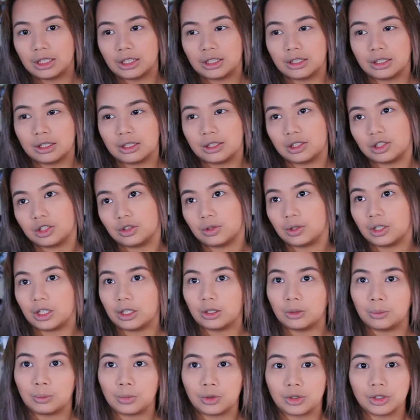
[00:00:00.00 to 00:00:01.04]
that it's, you know,
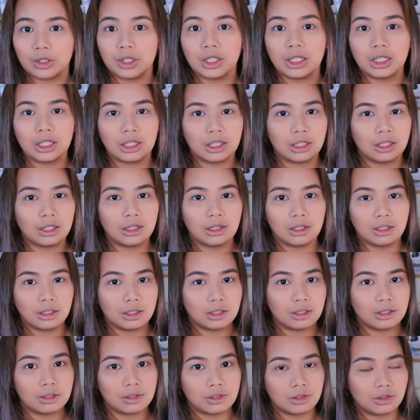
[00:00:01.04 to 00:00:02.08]
kind of boring, I think
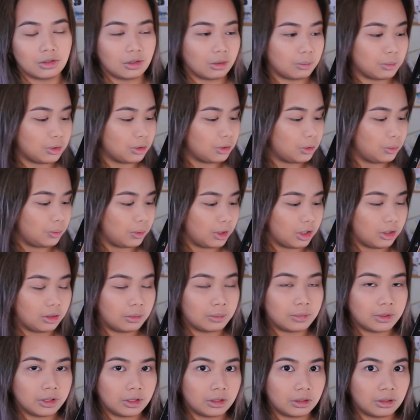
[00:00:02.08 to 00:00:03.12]
that this is the most
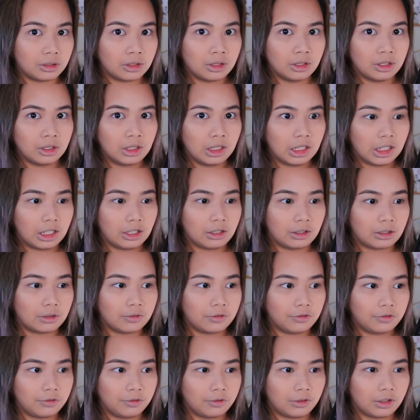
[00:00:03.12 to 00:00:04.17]
wearable out of
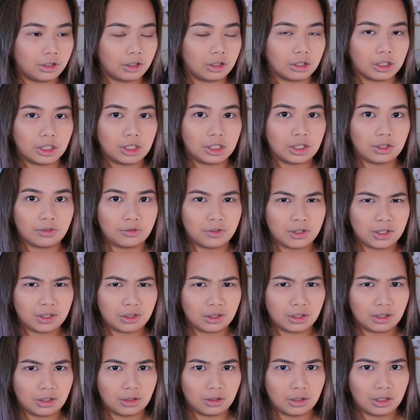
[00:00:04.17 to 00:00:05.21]
all the Jeffree
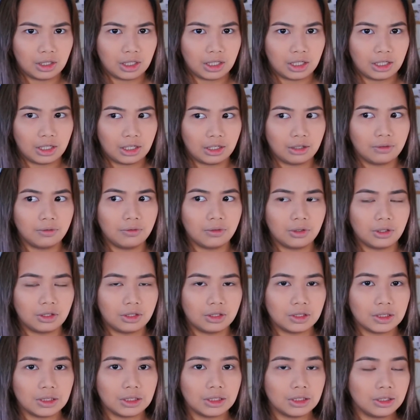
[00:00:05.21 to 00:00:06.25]
Star that I have,
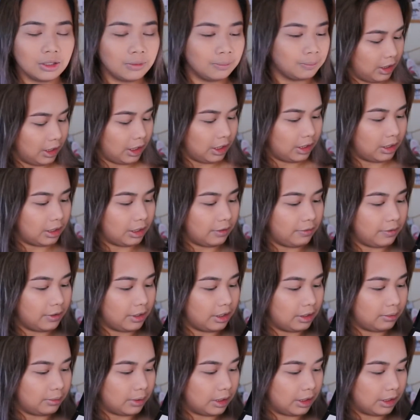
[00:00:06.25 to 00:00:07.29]
honestly. I
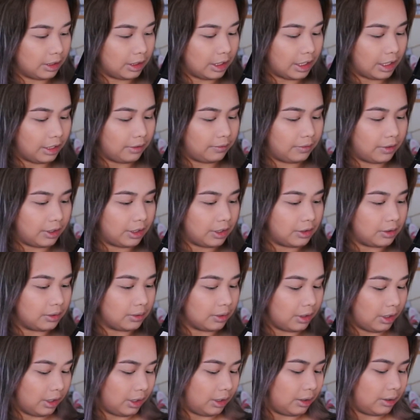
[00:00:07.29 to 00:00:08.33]
definitely want to dive into
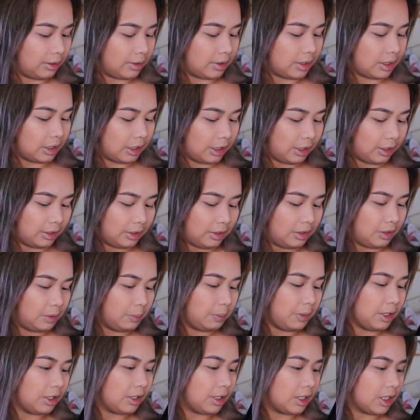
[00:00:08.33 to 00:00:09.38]
colors like
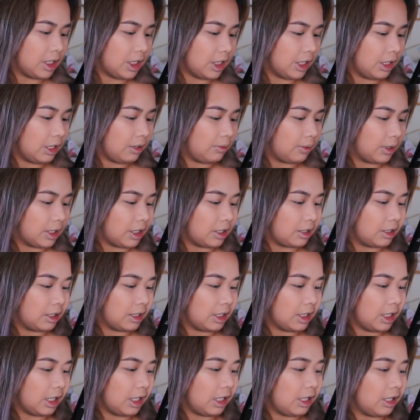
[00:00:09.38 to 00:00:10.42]
Conspiracy, What's the
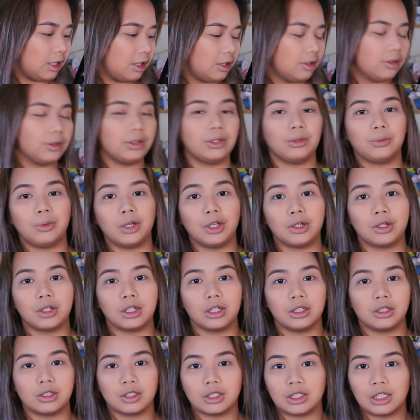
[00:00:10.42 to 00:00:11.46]
Tea, you know, the weird
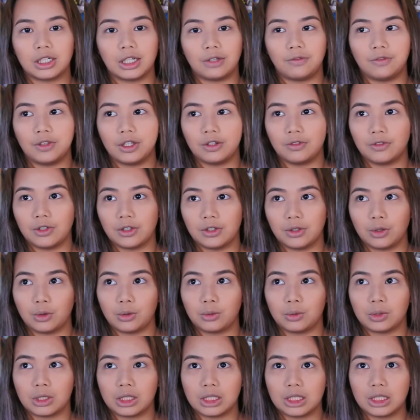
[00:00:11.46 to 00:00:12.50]
colors that I've never
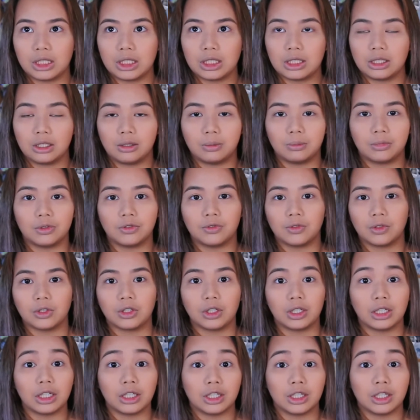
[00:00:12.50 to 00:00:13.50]
really seen before in